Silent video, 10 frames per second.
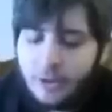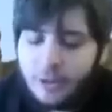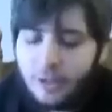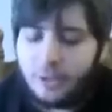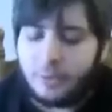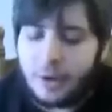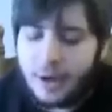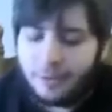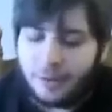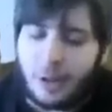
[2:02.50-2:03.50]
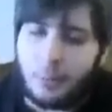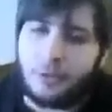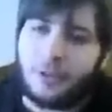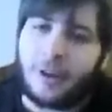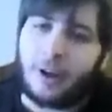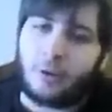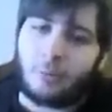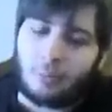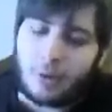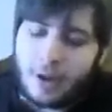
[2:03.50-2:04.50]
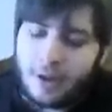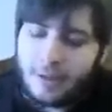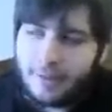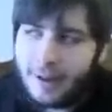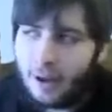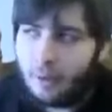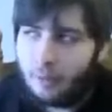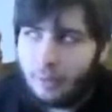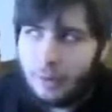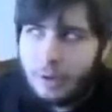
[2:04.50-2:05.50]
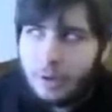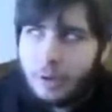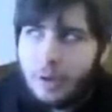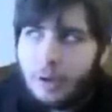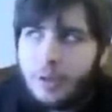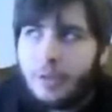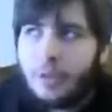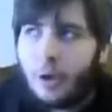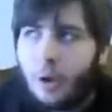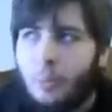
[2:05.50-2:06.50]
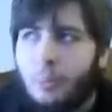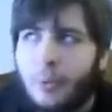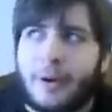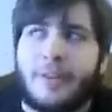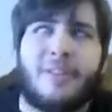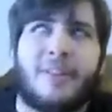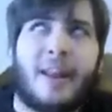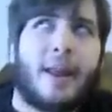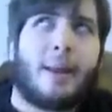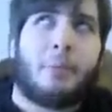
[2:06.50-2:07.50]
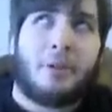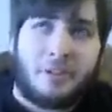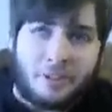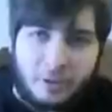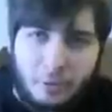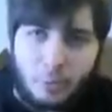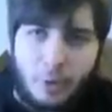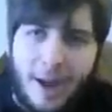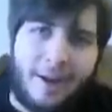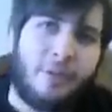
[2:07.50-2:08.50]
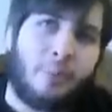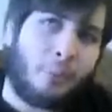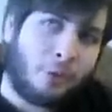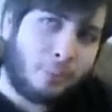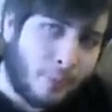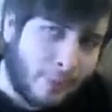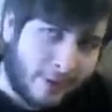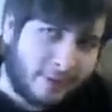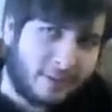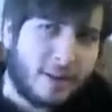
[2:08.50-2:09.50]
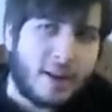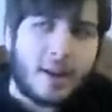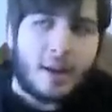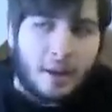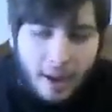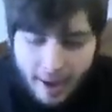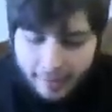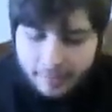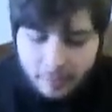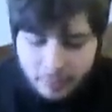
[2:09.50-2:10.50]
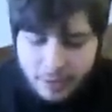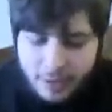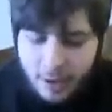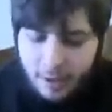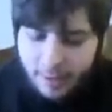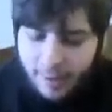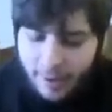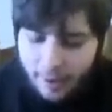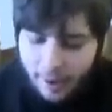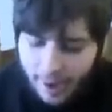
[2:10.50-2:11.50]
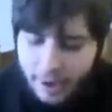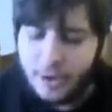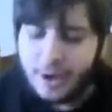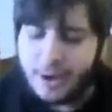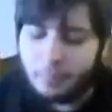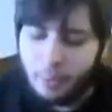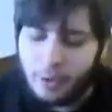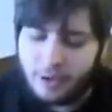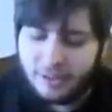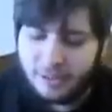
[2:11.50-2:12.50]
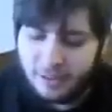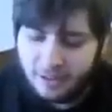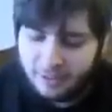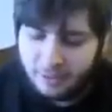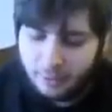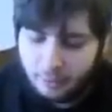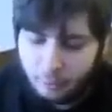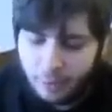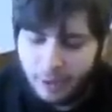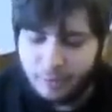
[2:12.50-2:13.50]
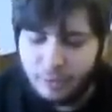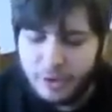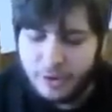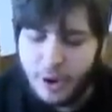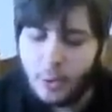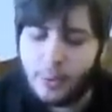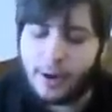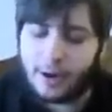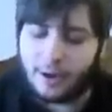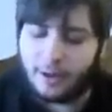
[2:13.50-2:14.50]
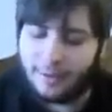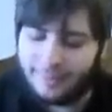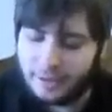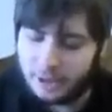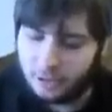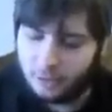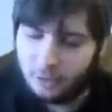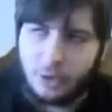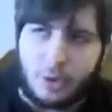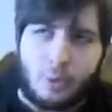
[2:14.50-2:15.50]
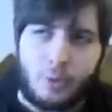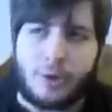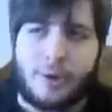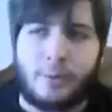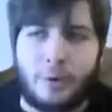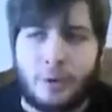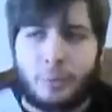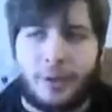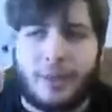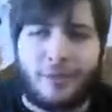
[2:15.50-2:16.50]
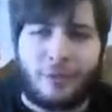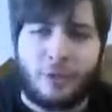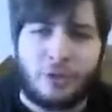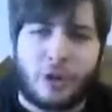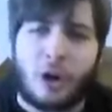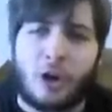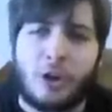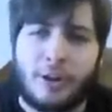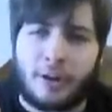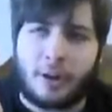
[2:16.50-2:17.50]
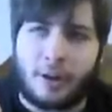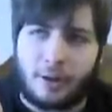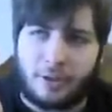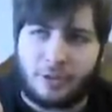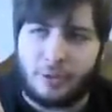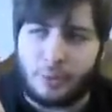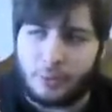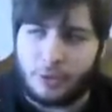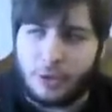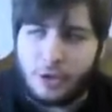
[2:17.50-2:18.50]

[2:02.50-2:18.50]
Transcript: the 3 of clubs down. Now, the whole point of the game is to have the most points, and how you get points is whenever you go on an adventure, when you play the first card in a suit,